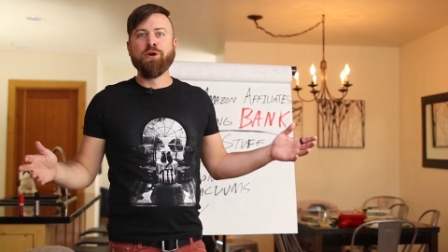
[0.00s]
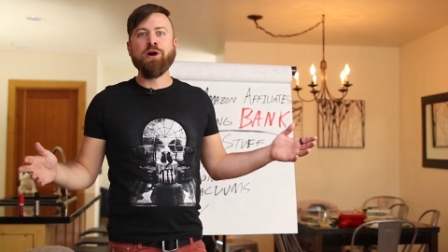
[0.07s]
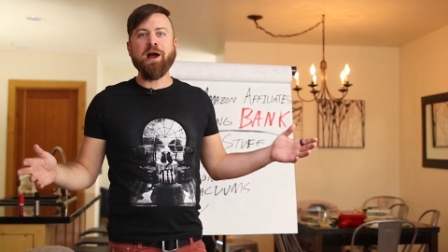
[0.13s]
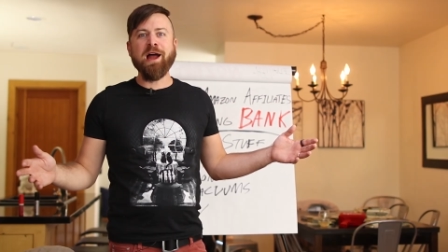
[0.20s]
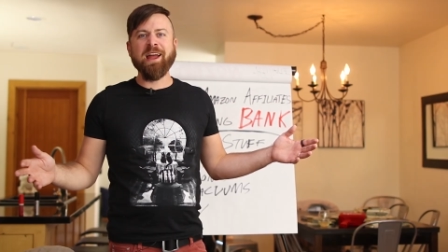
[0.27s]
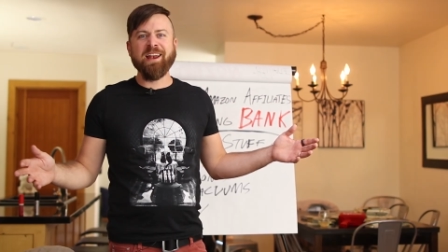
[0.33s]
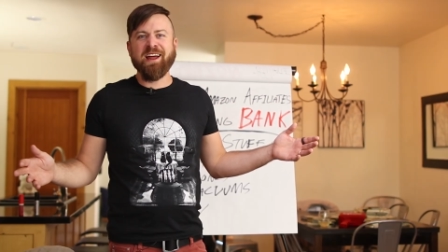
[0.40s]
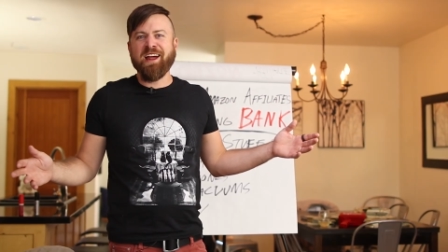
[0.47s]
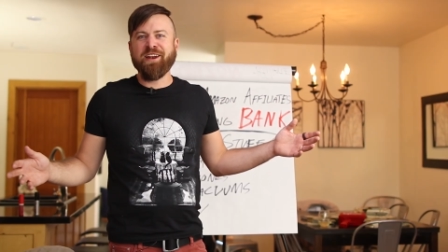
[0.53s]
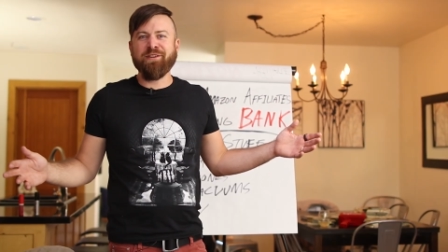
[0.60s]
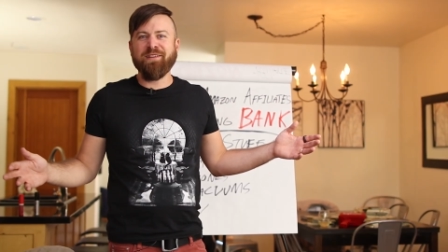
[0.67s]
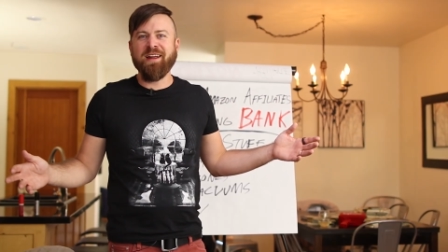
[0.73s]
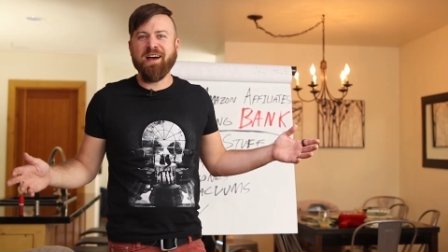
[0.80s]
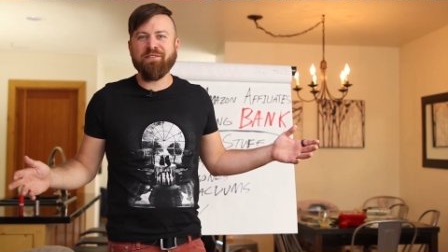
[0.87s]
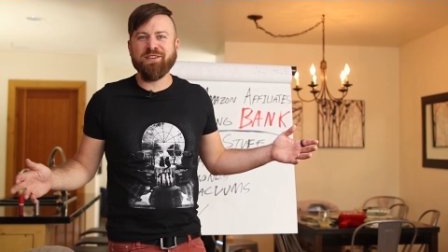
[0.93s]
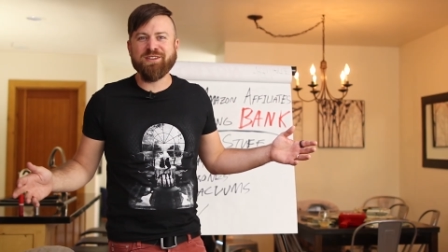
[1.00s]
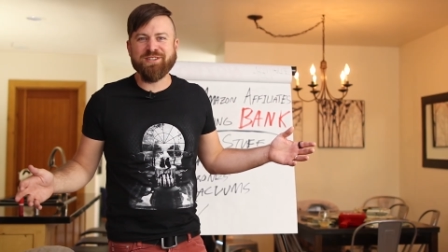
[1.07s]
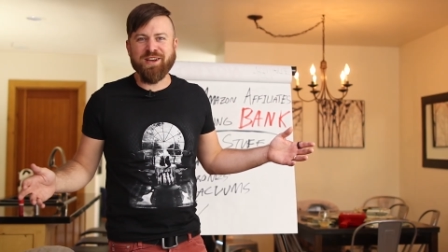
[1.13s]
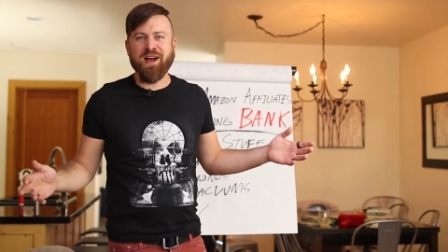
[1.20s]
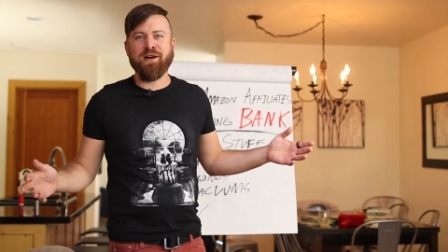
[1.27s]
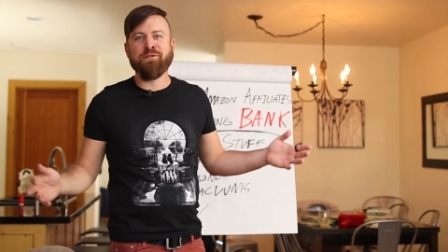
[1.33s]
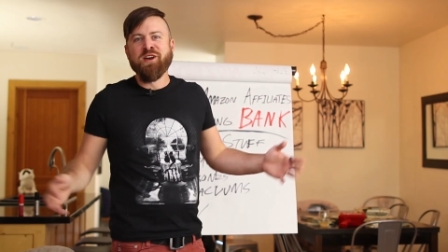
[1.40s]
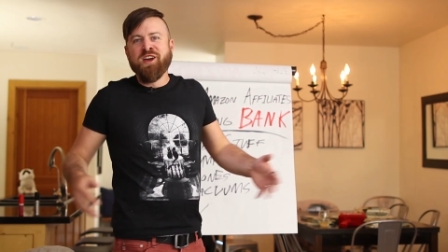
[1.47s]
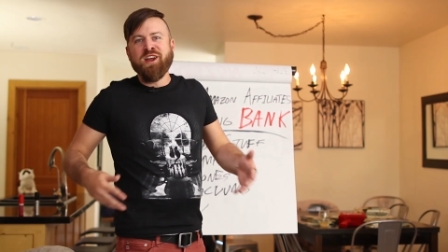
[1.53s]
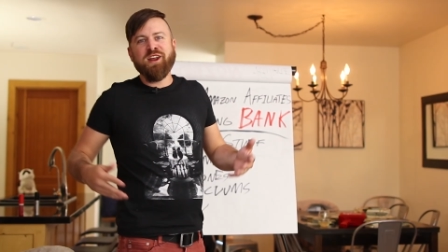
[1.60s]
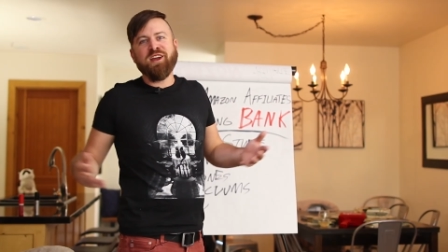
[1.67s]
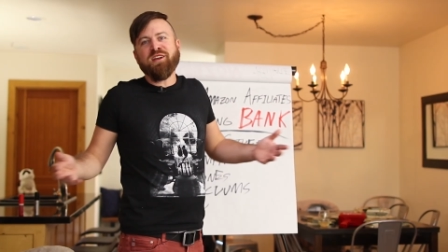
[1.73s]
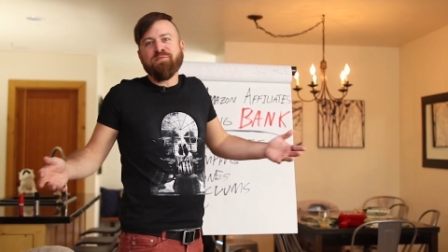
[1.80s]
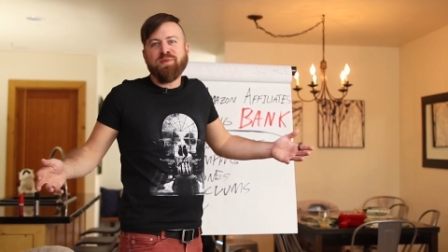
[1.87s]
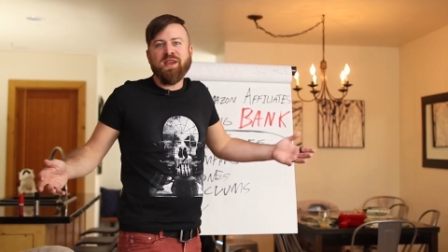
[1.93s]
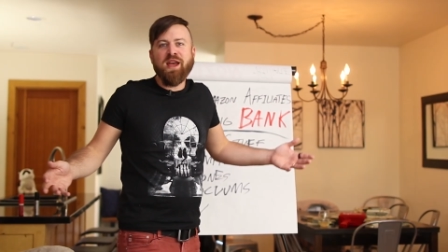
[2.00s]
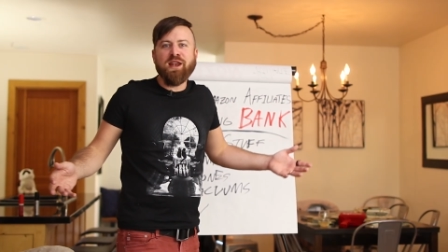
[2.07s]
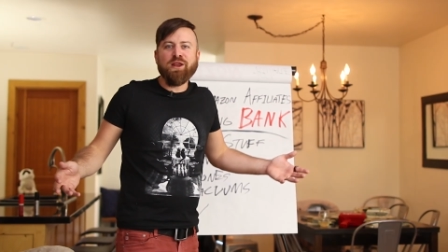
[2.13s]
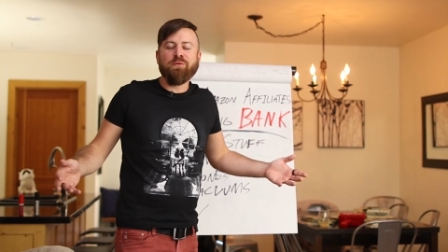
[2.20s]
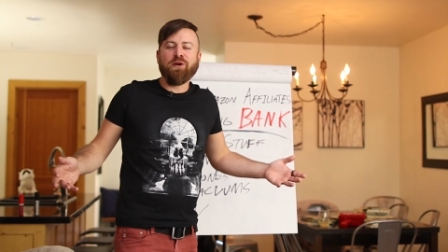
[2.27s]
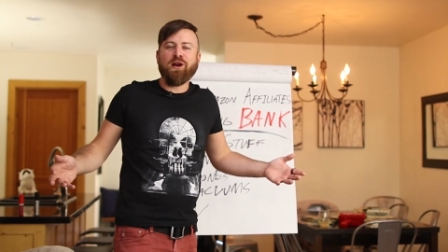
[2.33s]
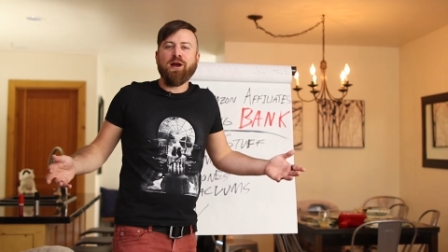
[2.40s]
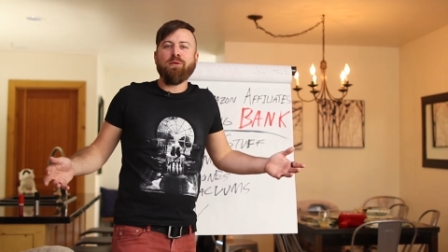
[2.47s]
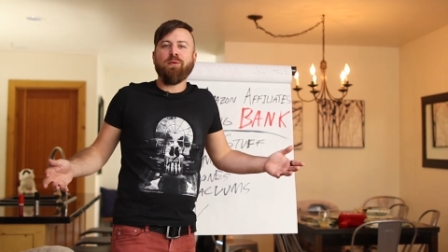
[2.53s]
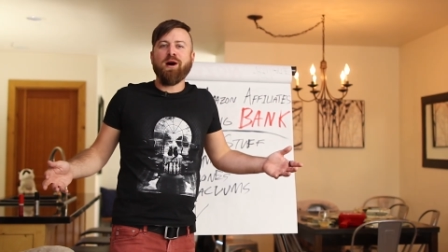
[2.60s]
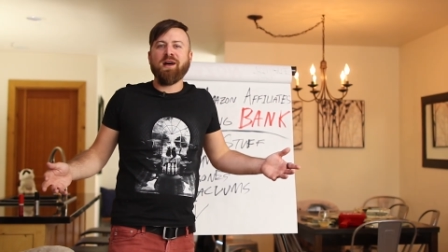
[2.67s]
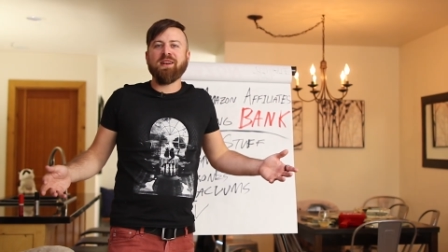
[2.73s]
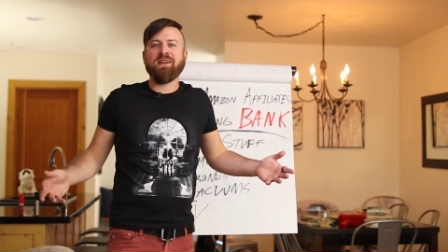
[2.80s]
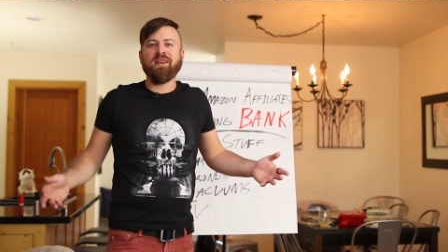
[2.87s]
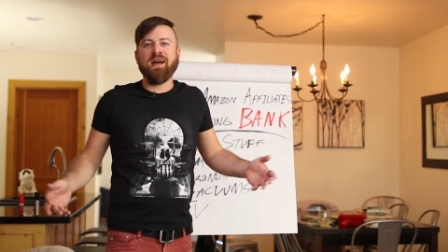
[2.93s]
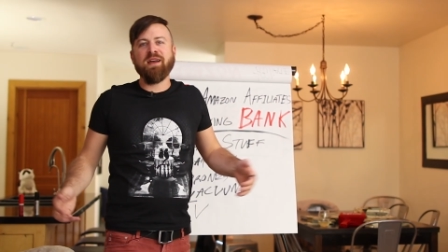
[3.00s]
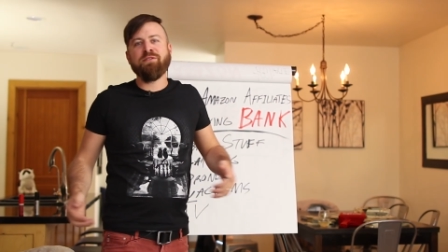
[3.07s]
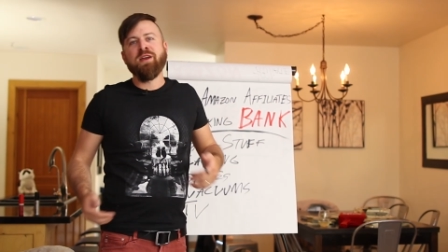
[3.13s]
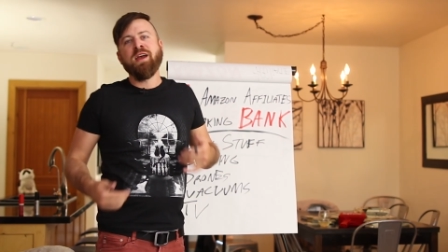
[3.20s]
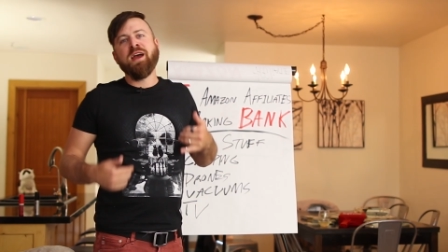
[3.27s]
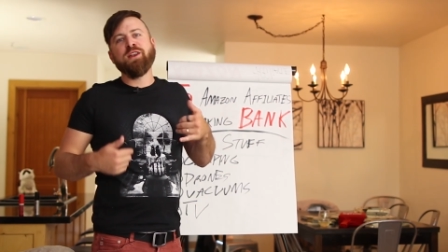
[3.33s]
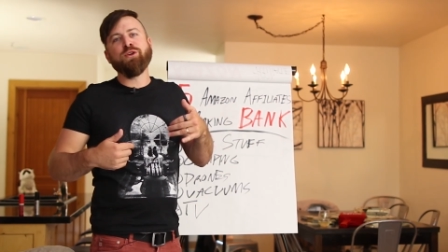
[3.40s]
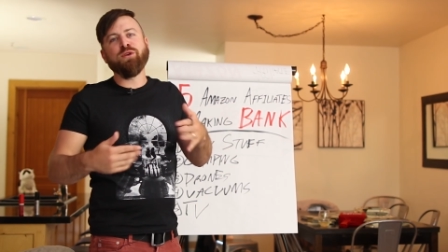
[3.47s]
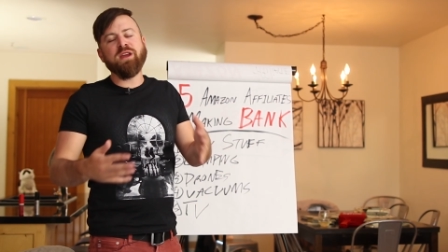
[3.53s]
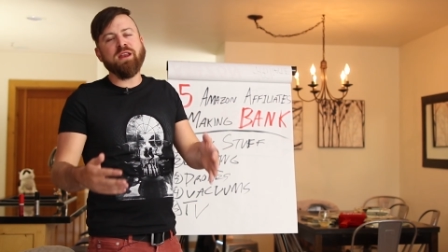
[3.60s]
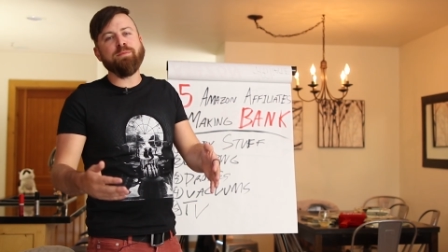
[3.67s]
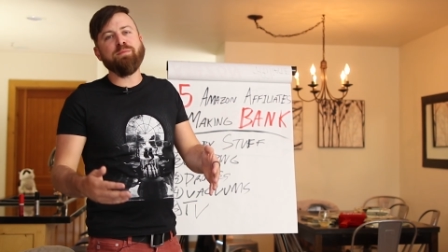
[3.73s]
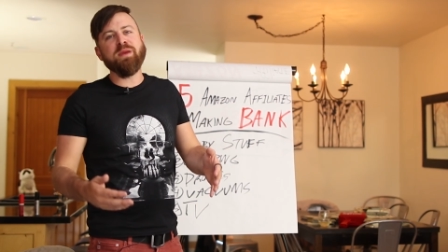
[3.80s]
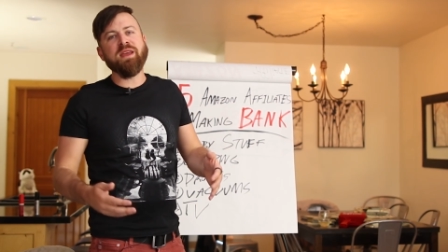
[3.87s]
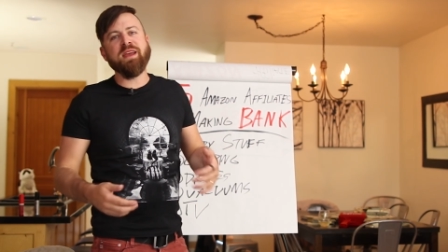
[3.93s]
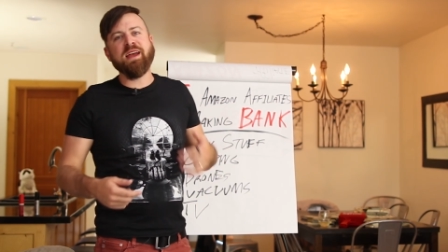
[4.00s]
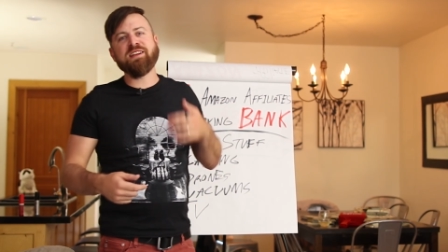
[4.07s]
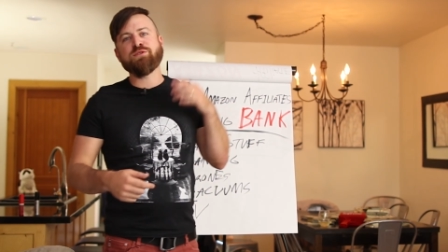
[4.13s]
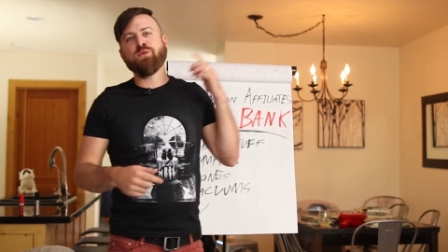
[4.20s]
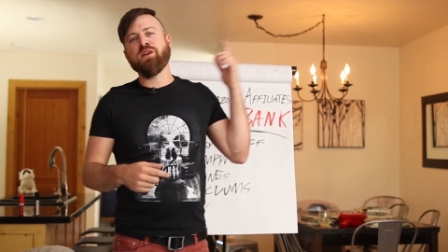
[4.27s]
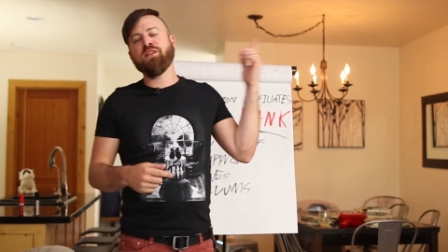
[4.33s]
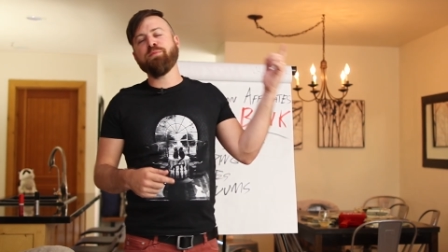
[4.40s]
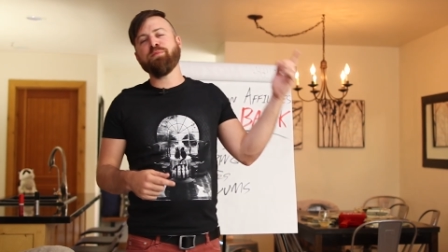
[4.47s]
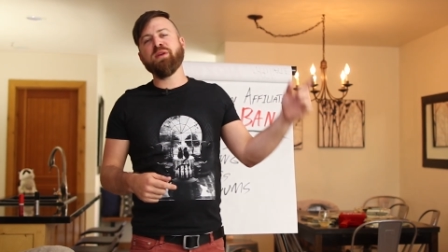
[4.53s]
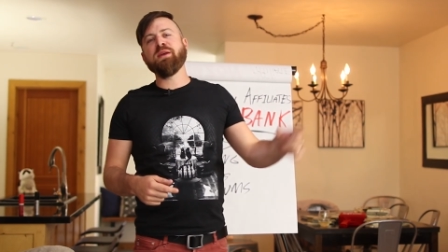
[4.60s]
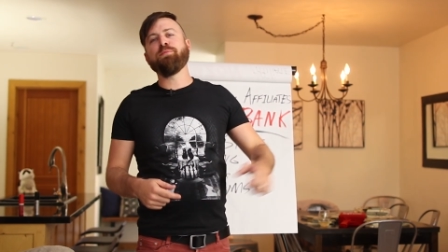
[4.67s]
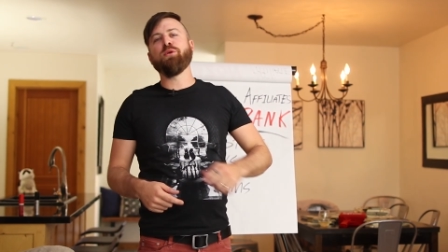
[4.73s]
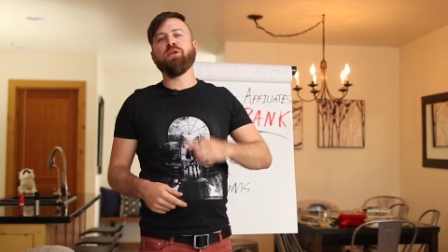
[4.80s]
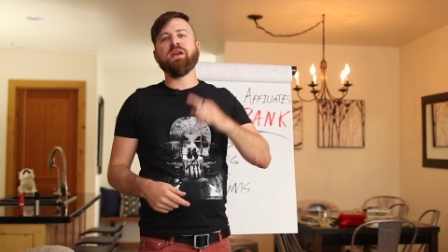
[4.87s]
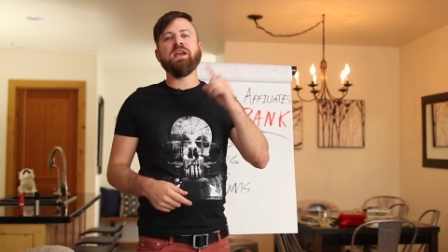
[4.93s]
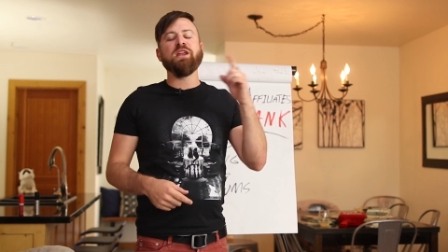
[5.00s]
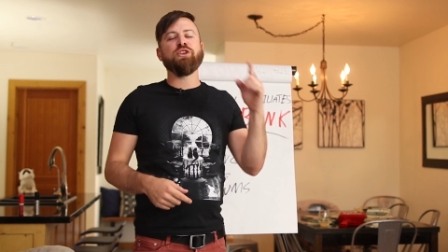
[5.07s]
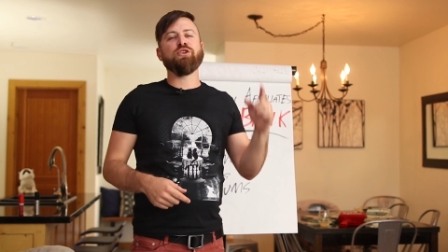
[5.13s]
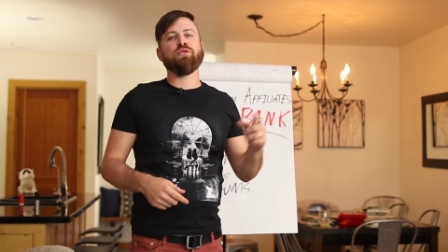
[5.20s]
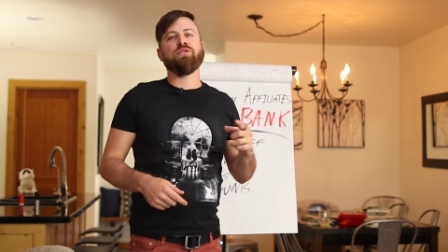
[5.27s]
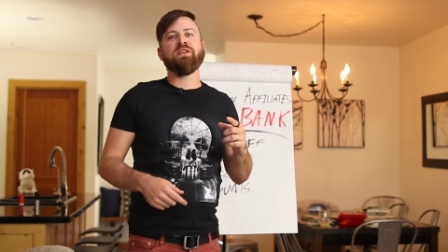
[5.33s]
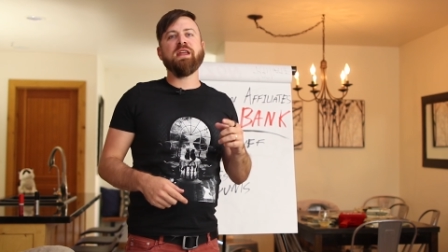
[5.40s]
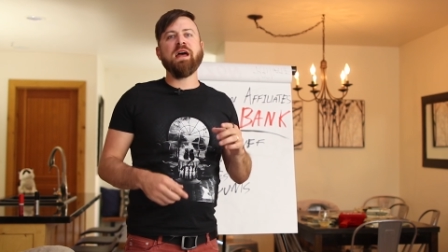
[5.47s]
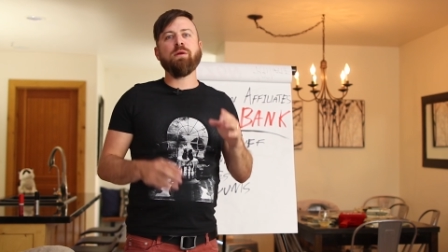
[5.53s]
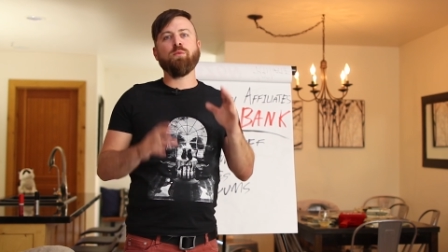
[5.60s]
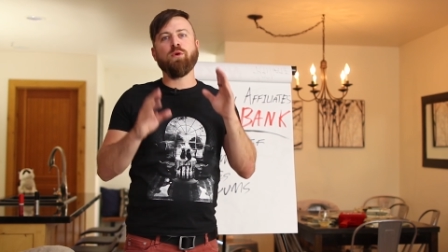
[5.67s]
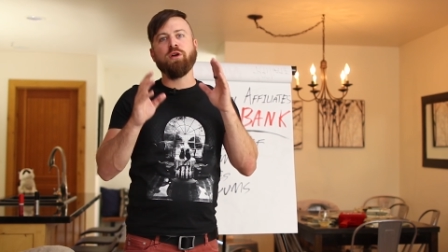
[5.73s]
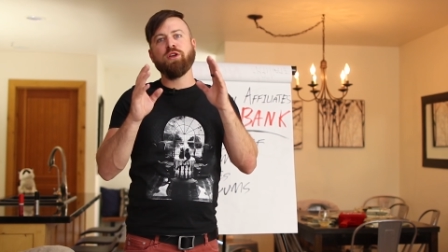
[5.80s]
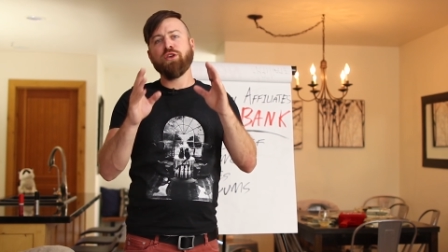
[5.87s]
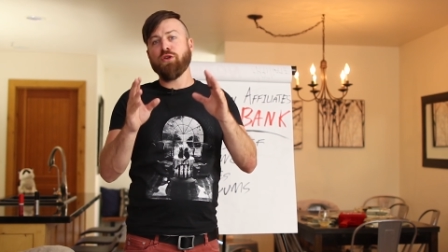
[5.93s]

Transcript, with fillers: Right? I don't have a job. And I can be anywhere I want in life, and you'll get me as one of the people in your network.